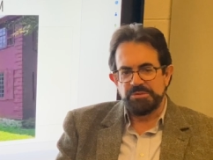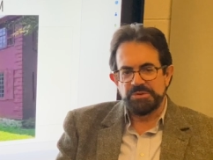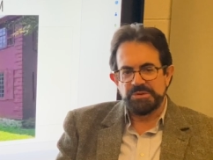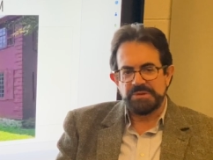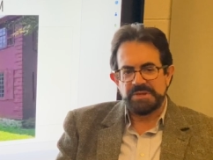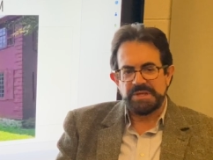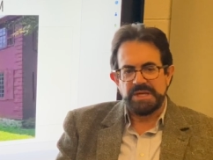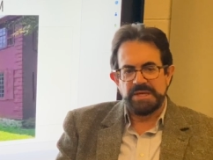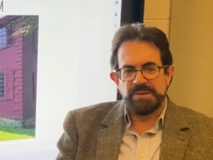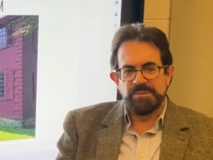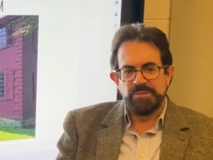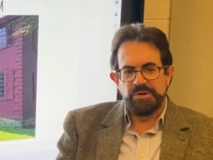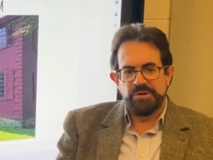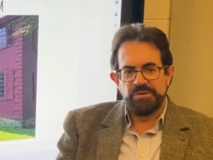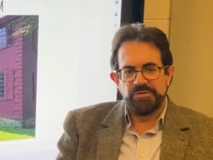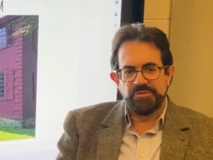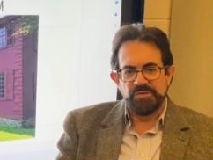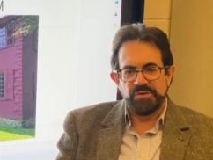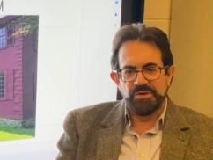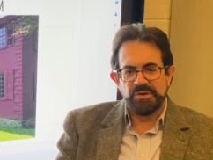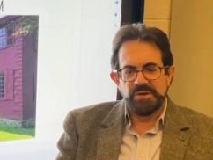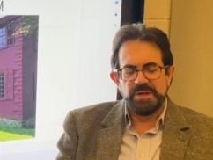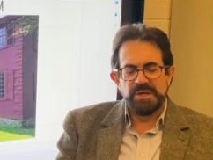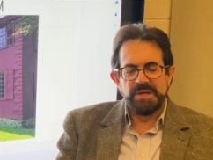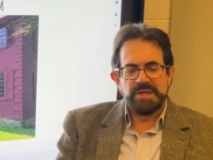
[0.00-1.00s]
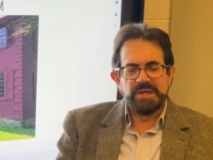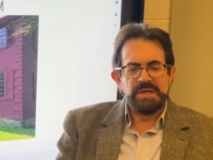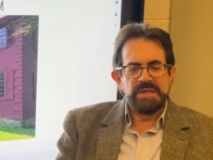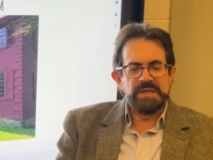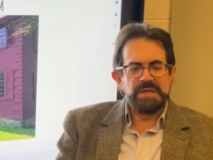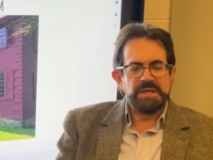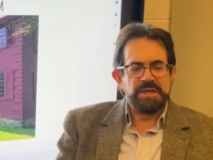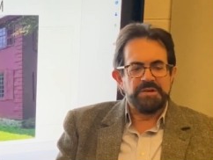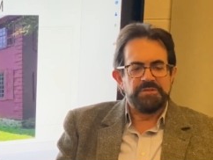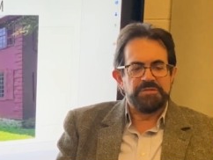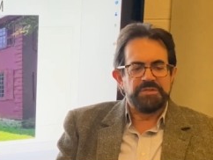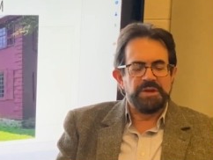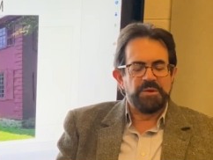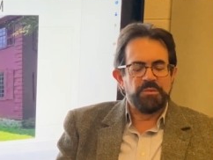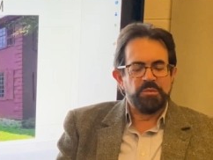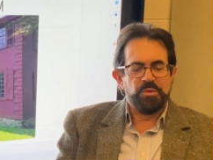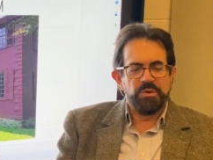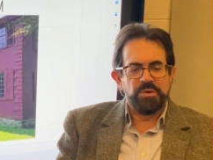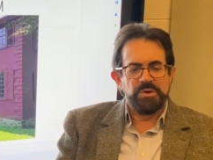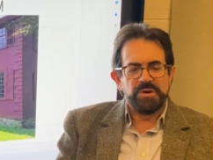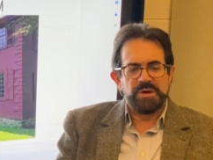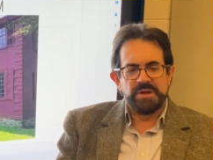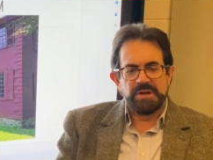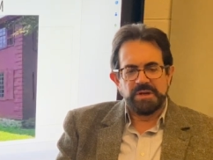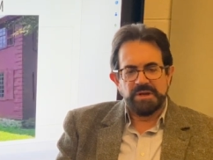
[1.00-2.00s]
that came over, if they
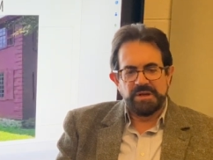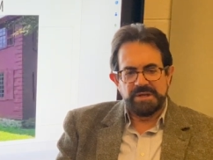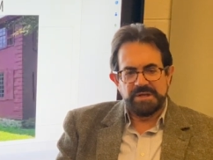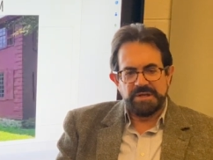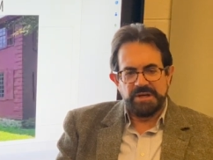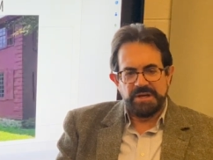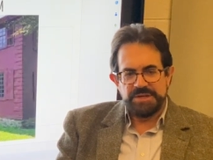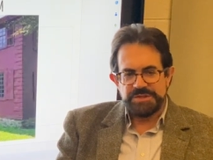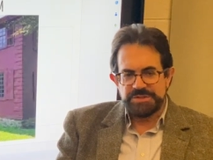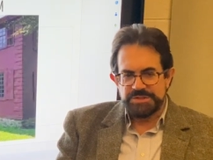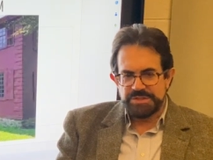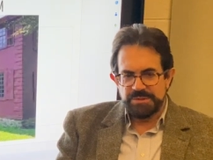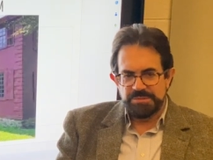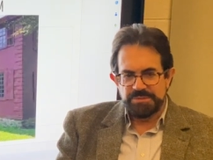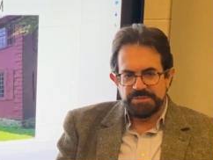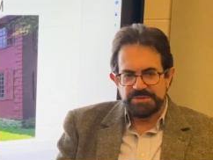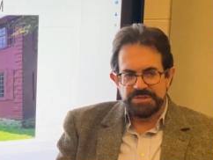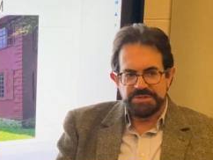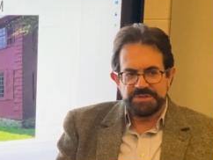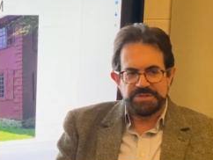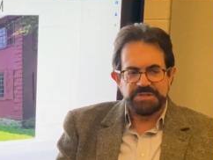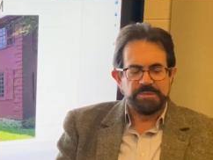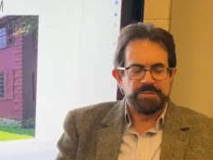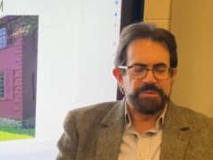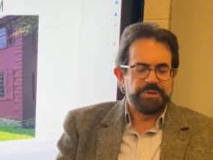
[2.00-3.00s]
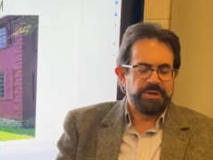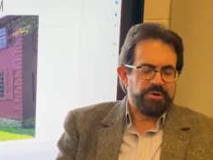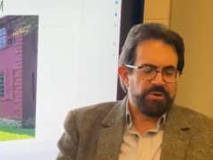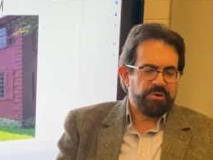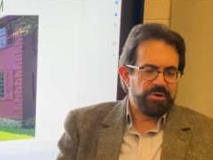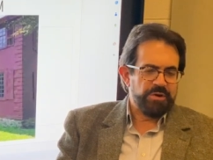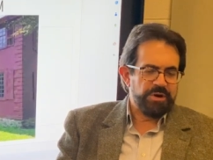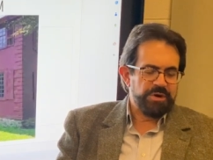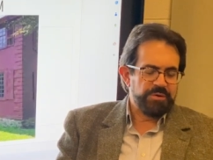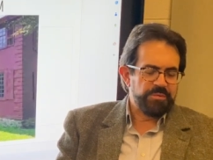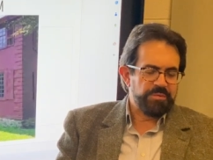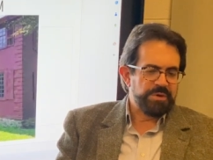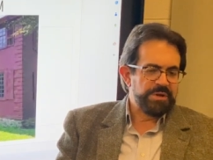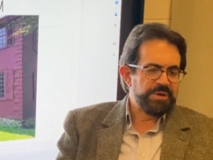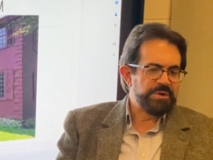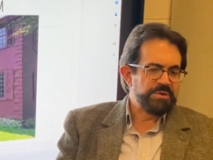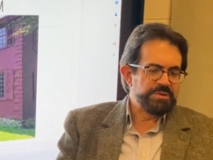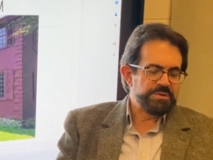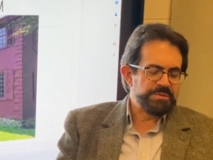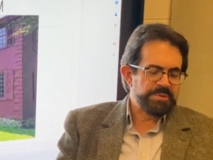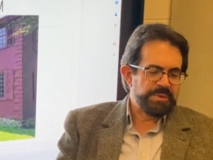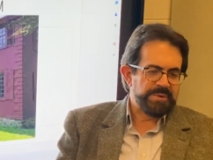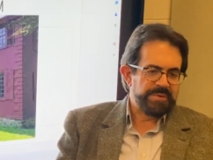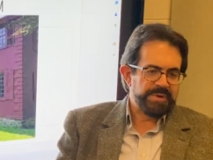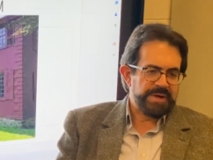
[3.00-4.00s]
weren't accustomed to some of the hard winters
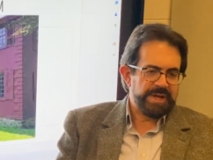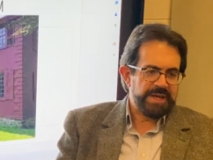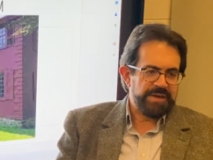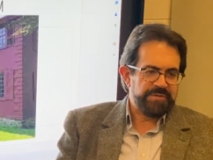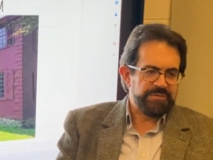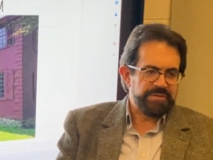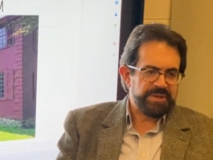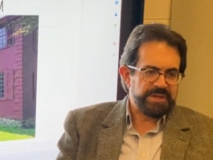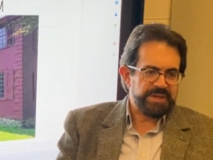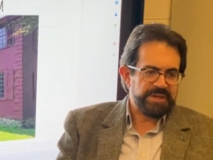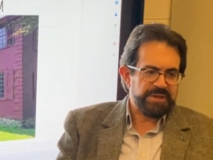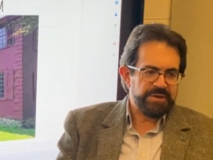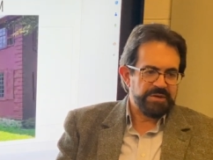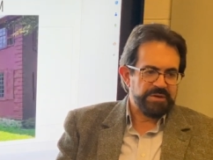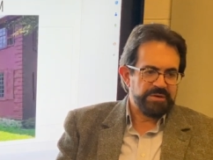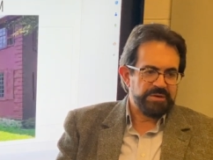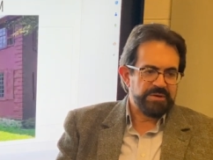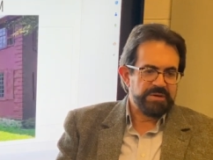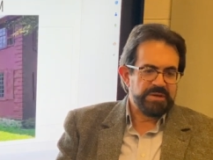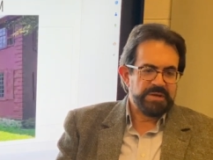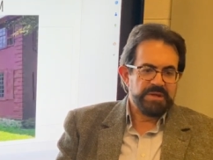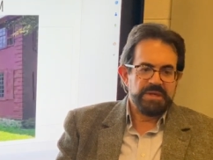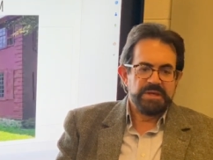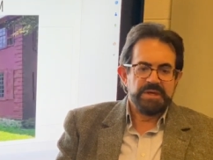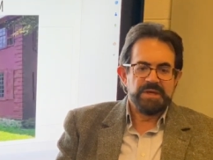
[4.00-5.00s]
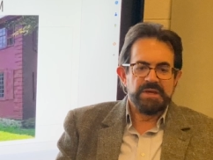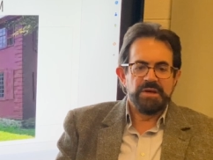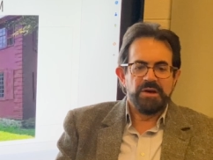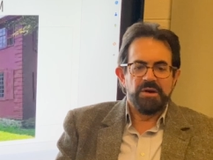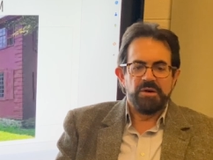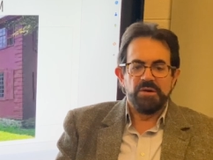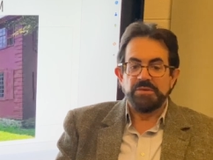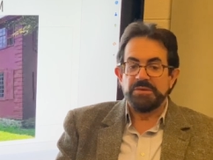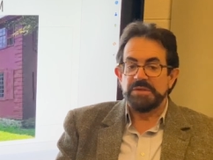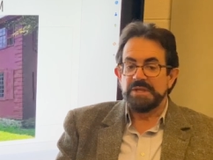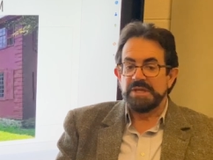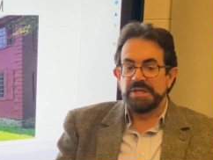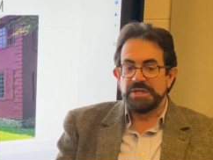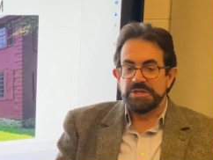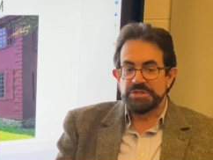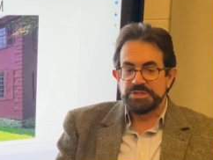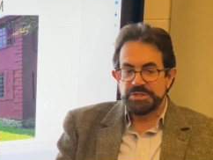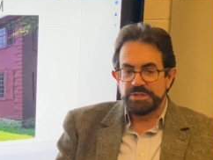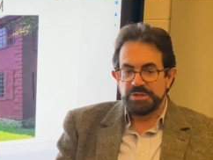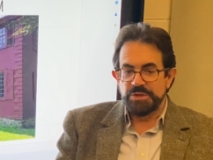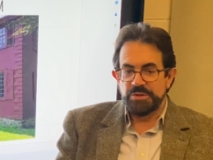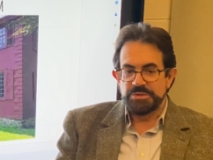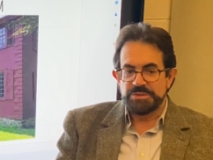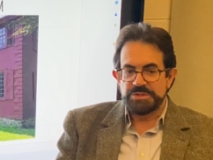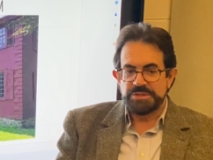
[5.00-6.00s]
we were having here on the east
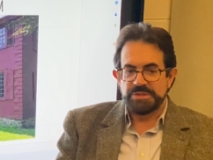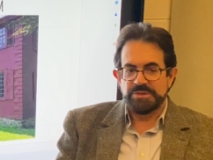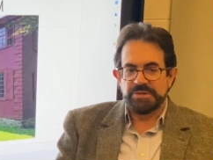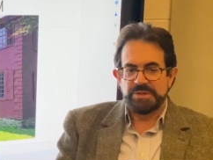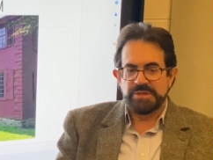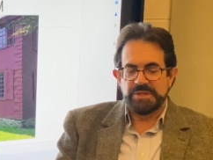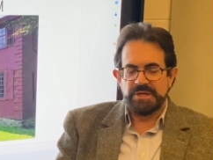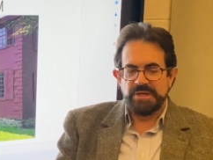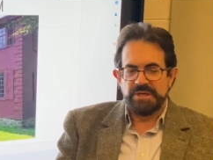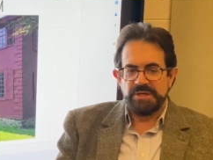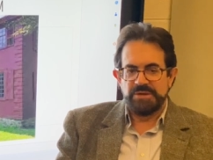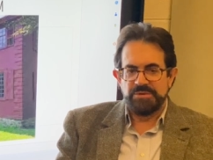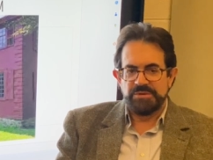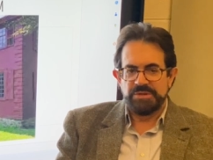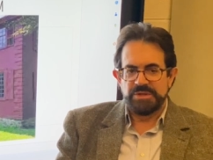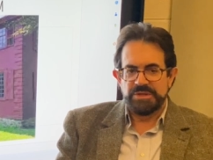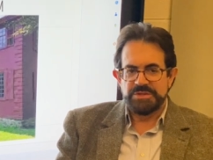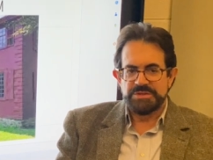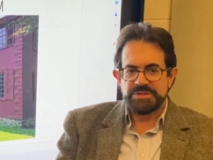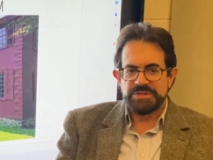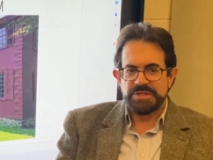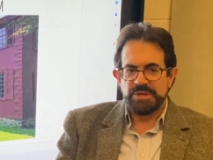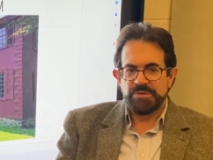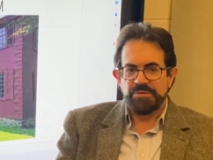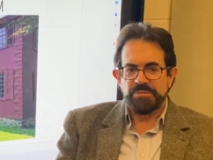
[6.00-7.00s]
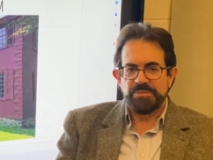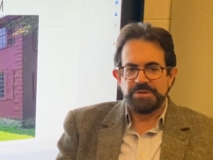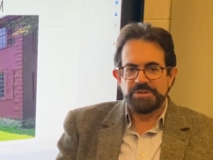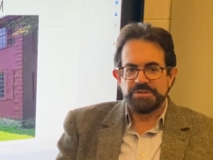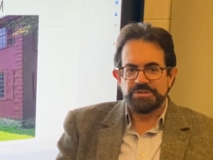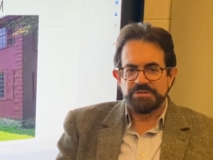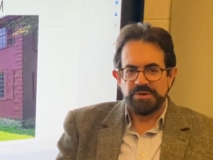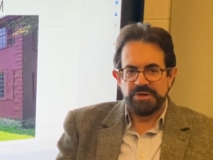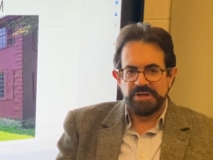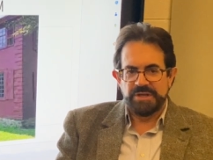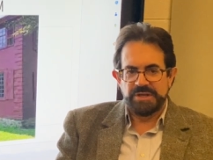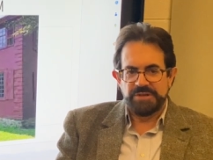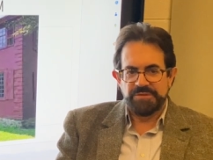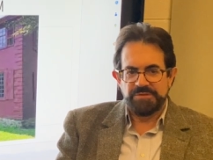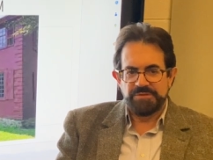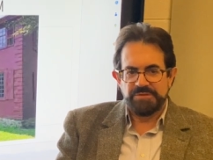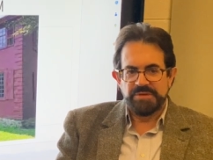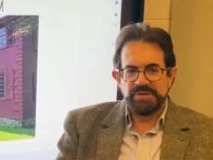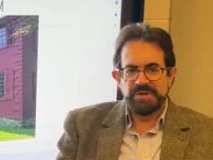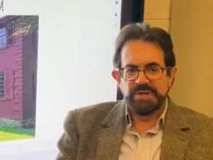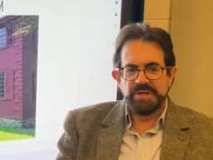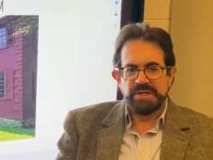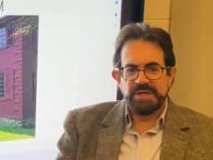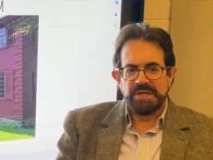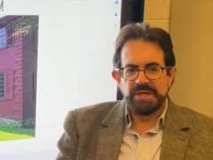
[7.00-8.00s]
coast of the colonies, they would be trading
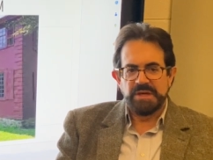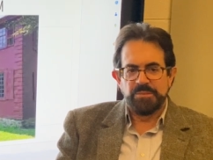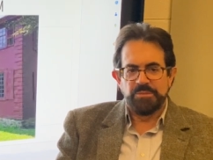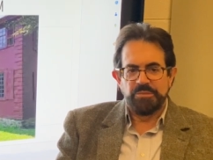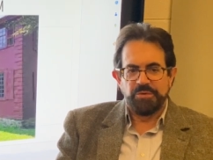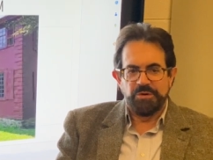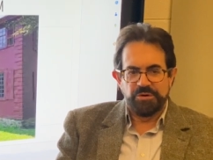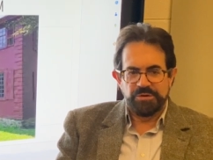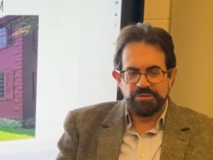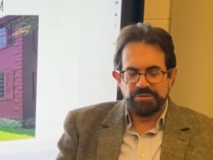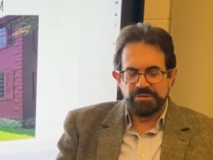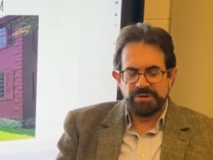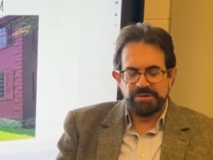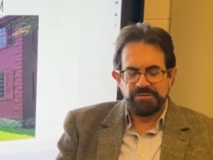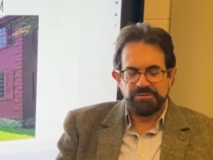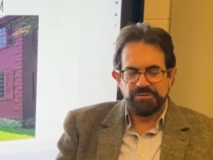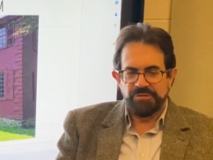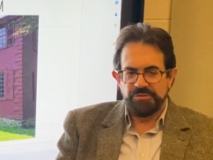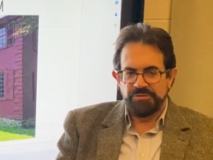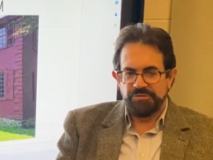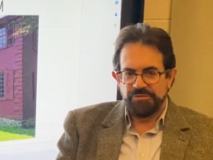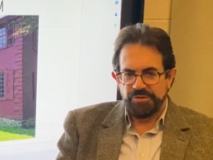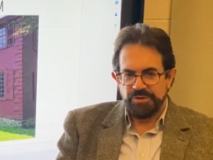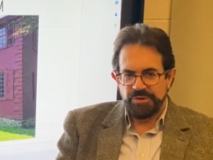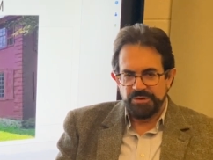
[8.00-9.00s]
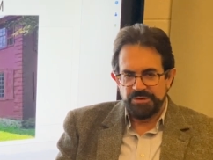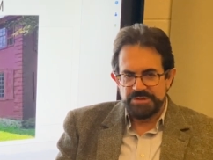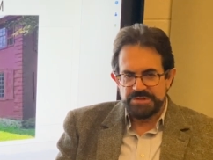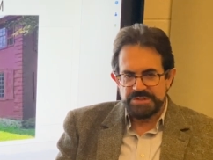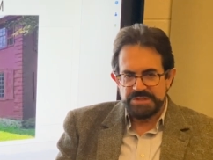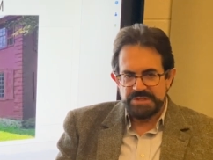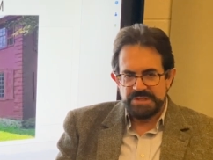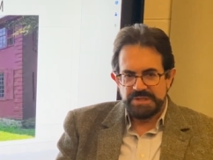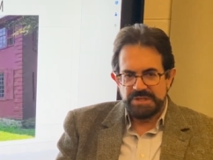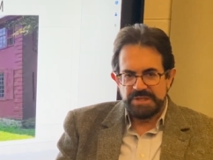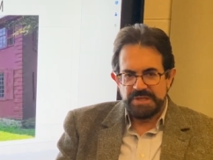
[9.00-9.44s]
and bartering for furs